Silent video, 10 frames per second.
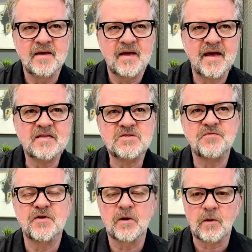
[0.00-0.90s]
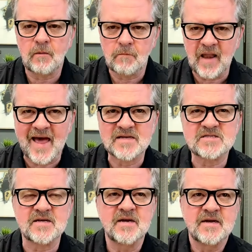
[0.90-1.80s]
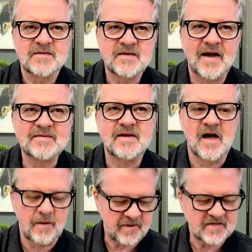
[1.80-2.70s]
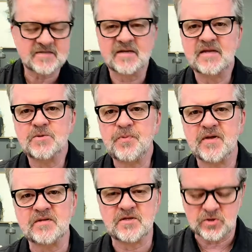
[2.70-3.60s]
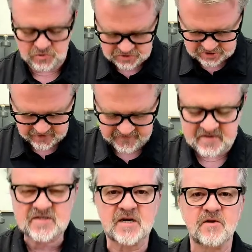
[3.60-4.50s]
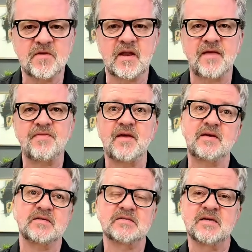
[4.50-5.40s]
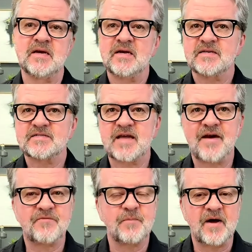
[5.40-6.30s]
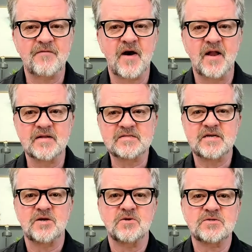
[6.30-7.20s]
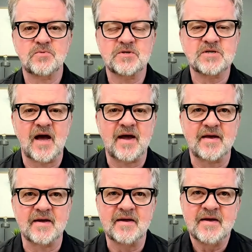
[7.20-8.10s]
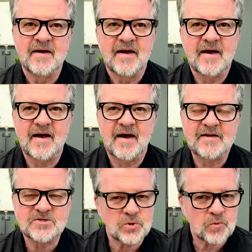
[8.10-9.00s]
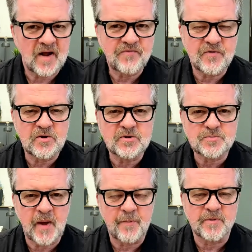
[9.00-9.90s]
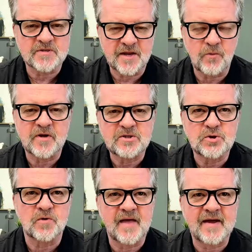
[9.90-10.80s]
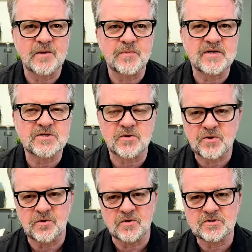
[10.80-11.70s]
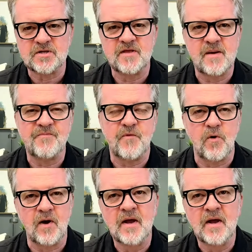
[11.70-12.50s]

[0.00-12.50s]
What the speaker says: HvilleBlast.com. It is an independent news service here that I think is staffed by volunteers, which I used to write for newspapers. I know what a chore that can be, so kudos to them for